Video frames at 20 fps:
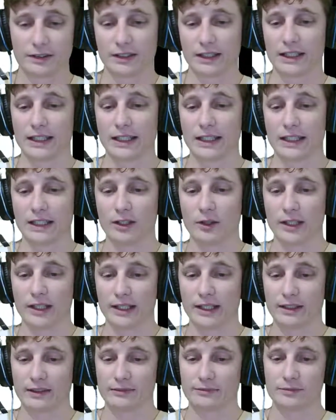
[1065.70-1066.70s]
they go ahead
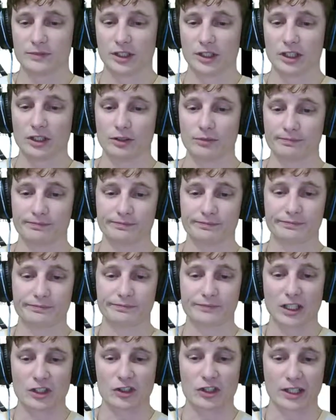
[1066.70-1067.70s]
and they
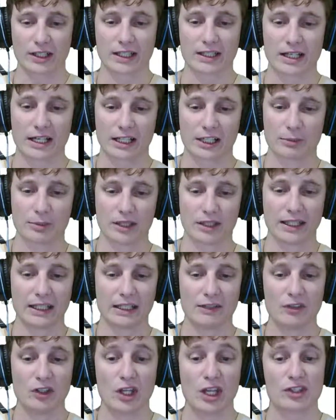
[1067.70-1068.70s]
check the document. They give
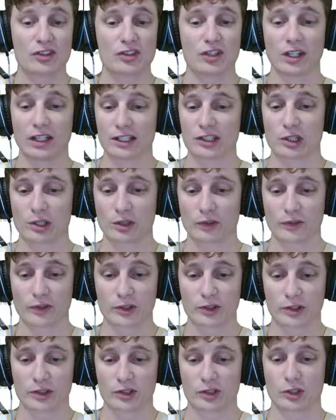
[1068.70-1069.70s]
you the solicitor
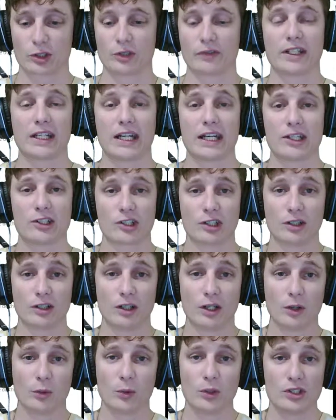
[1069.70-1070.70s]
certification,
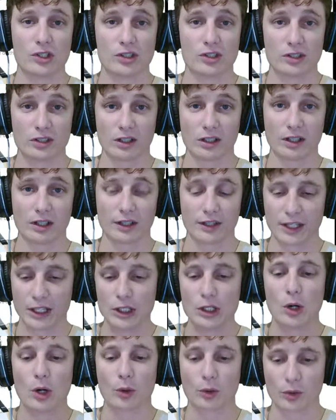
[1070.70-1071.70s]
which is the
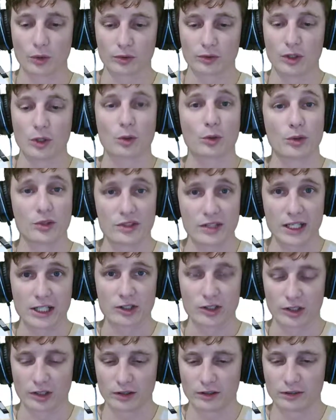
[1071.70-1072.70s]

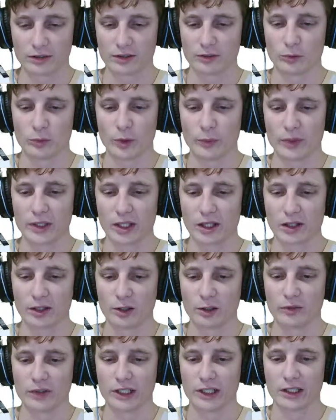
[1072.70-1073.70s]
notarization, we call it
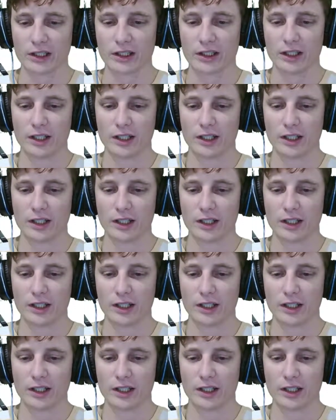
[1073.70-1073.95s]
over here.